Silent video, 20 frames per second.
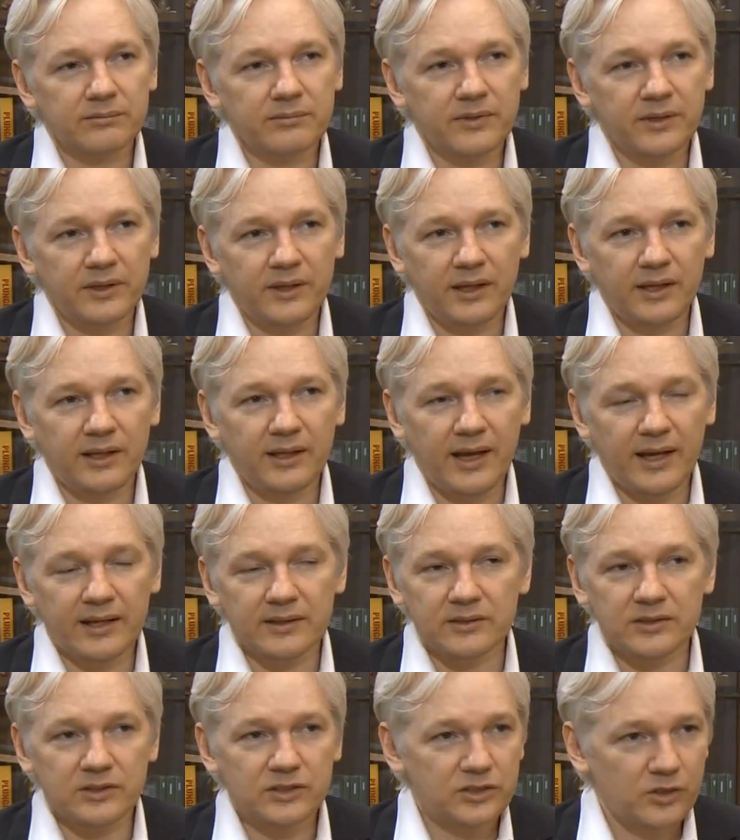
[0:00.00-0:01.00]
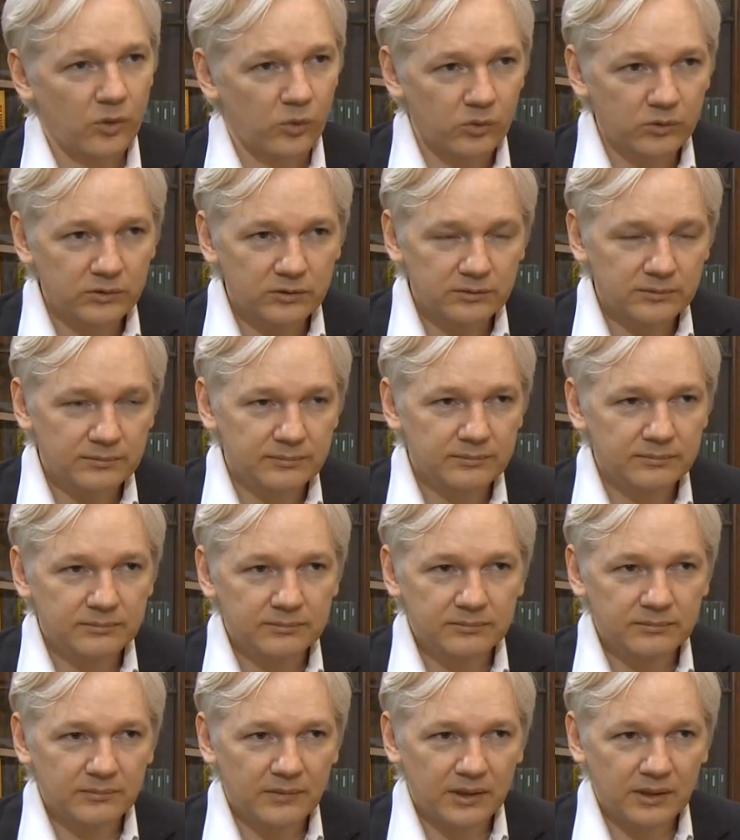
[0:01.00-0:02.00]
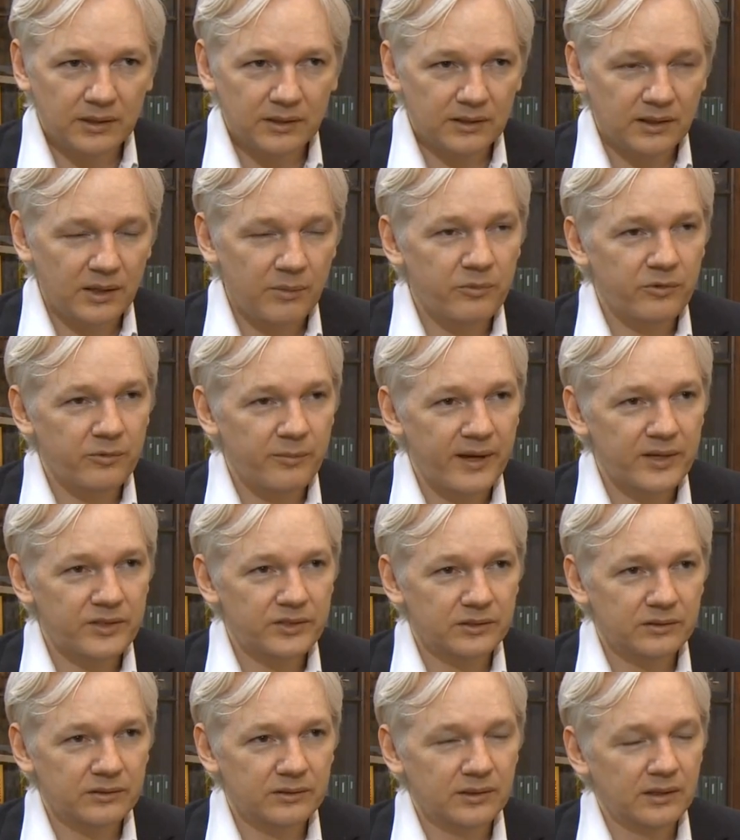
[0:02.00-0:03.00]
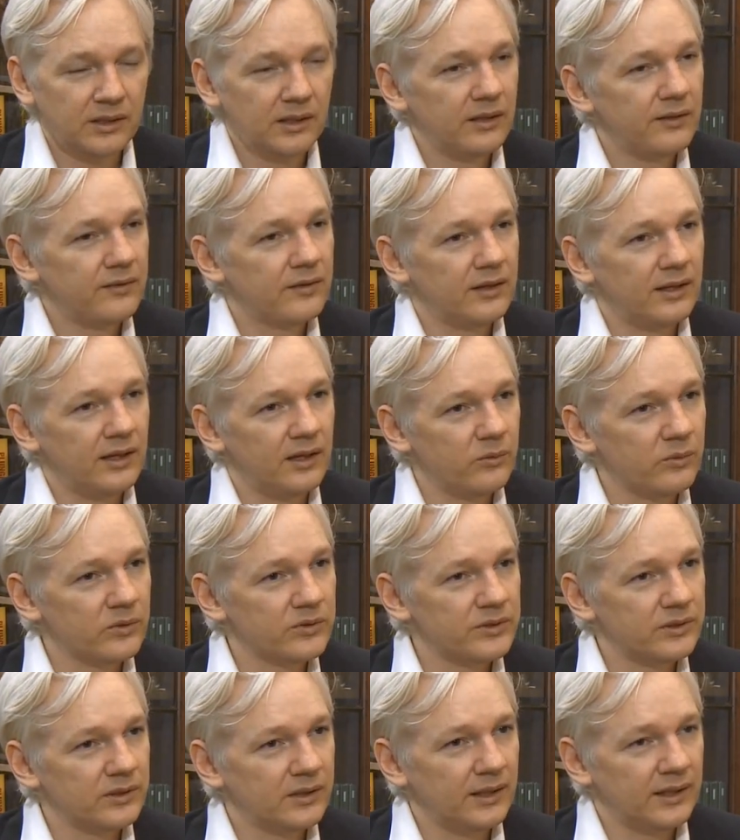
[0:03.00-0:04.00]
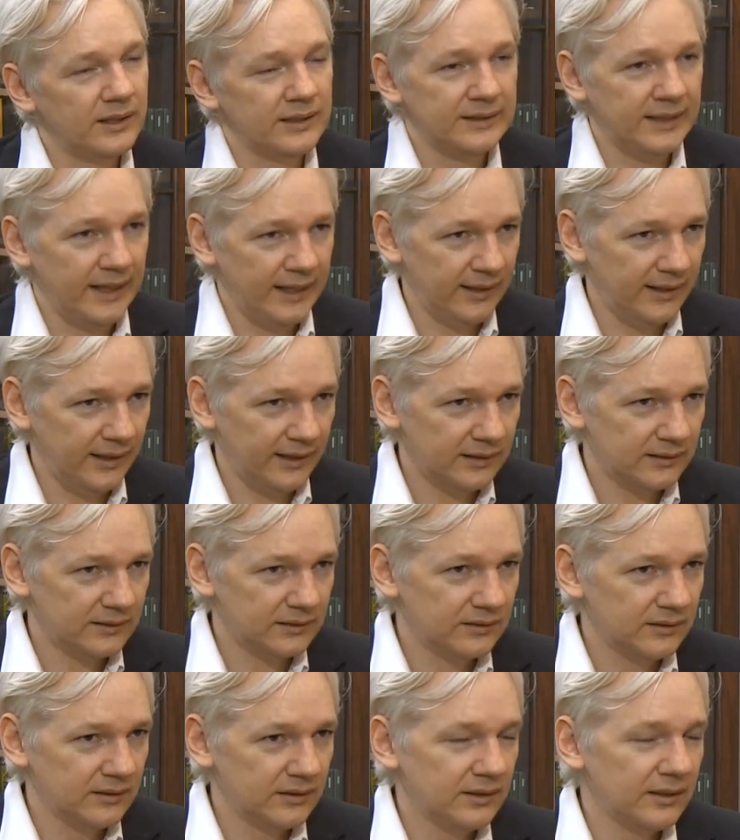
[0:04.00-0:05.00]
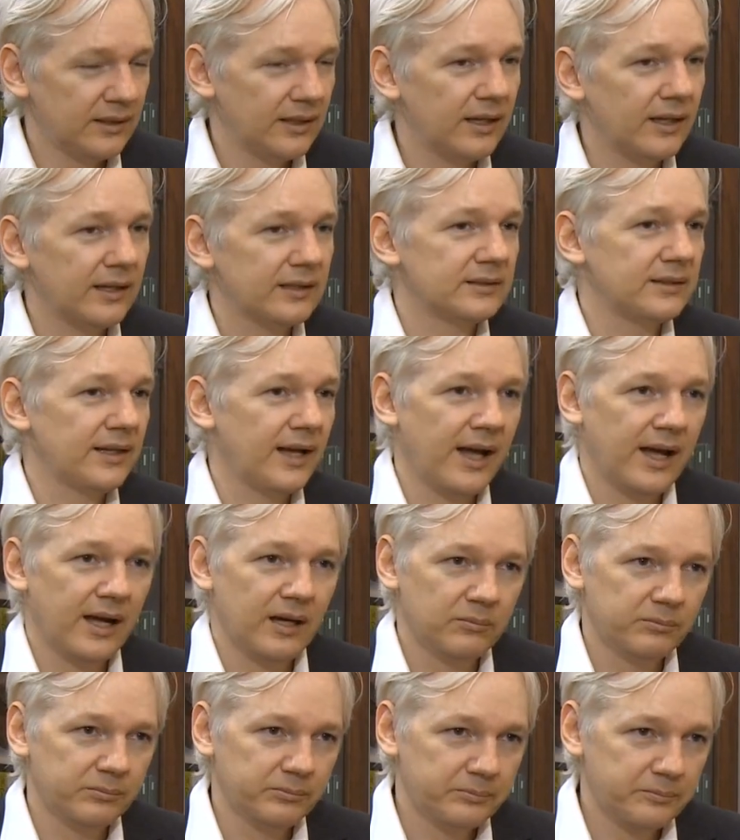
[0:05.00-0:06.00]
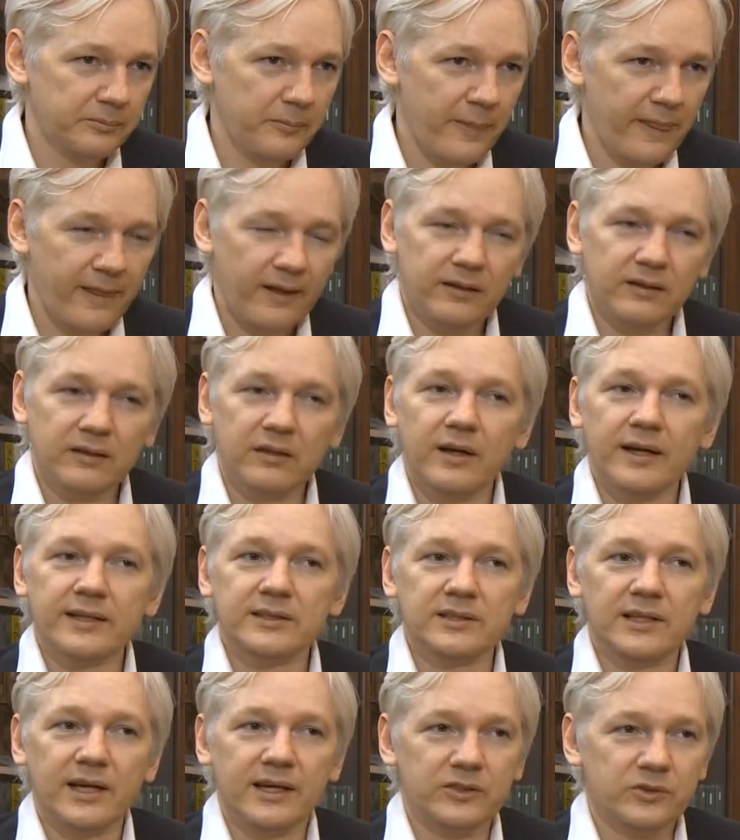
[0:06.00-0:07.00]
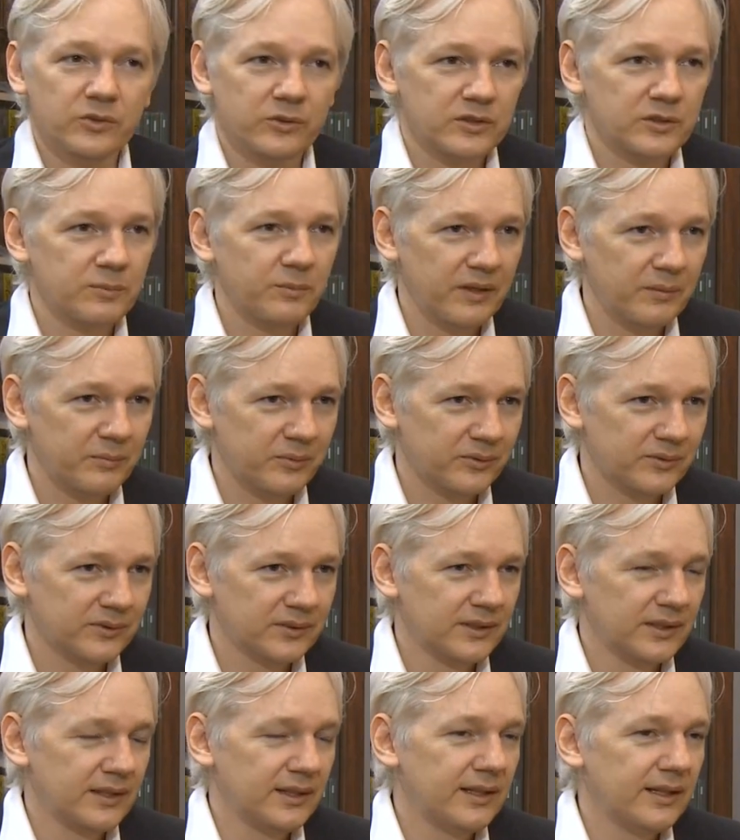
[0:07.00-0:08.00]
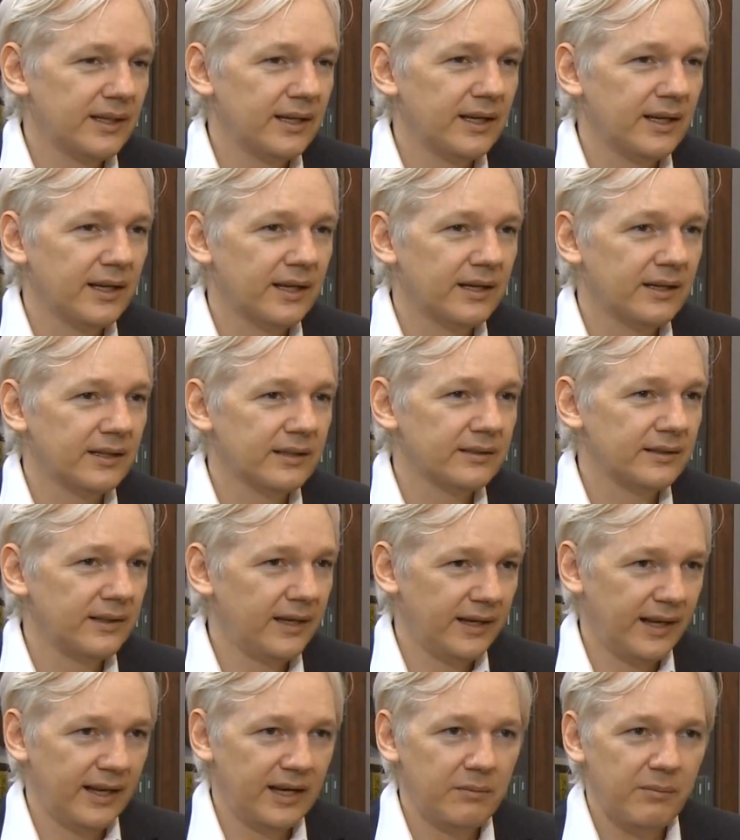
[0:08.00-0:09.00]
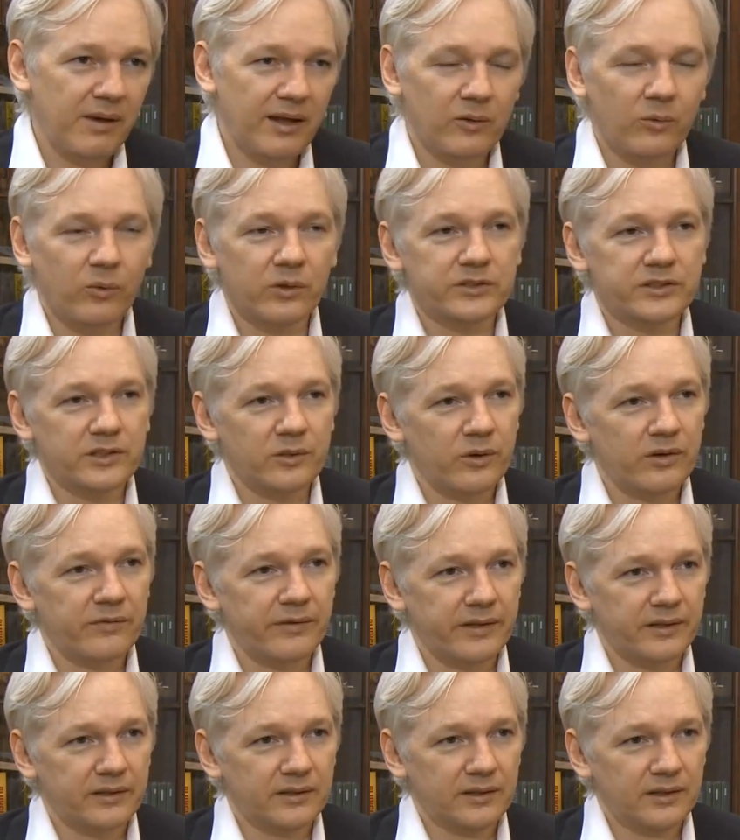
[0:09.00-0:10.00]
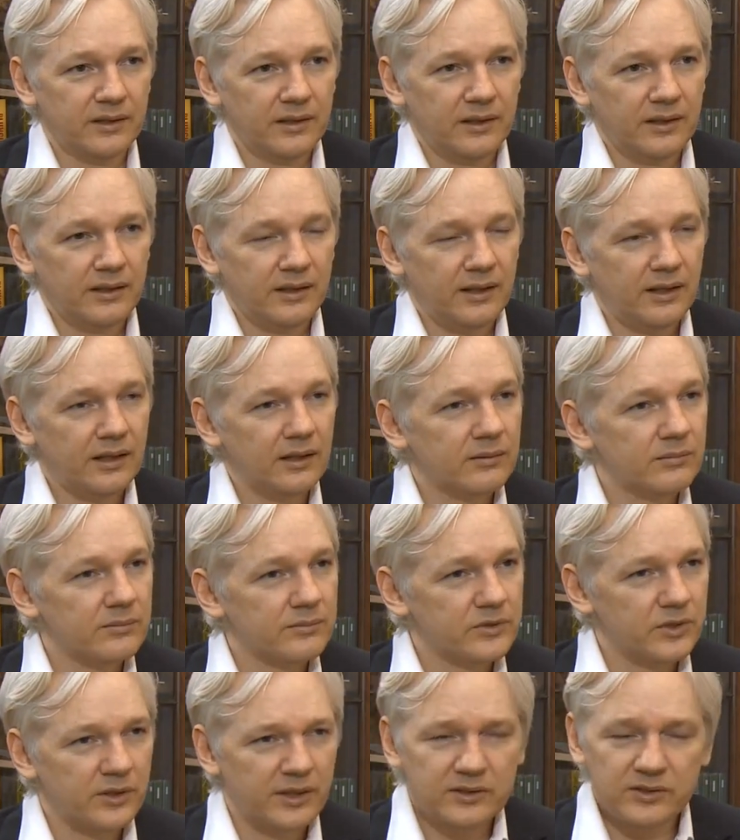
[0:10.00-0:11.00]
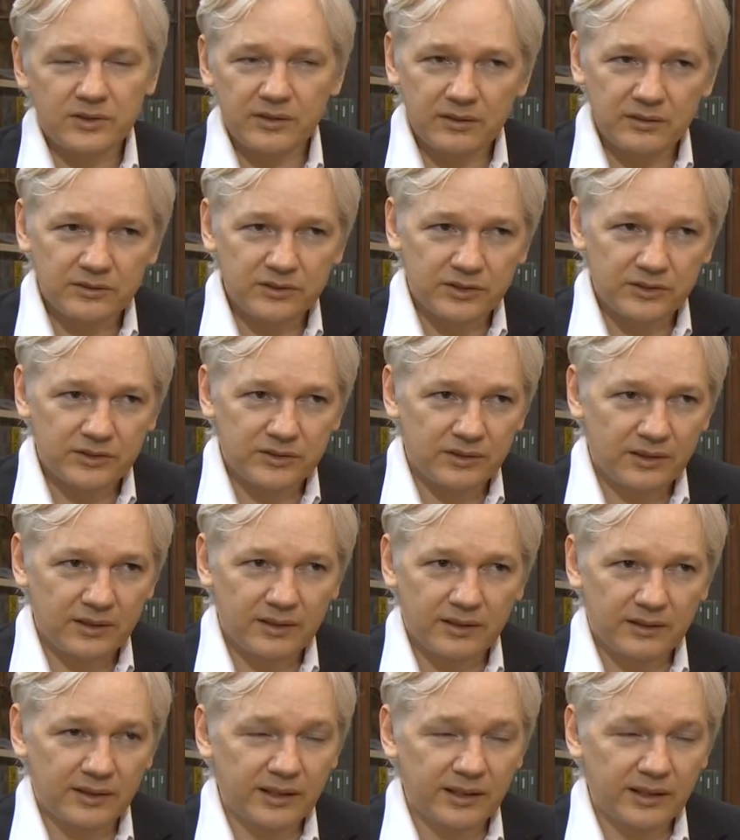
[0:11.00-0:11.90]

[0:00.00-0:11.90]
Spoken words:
that he has sold information, that he was intending to harm the United States or its people in any manner whatsoever. So that's just a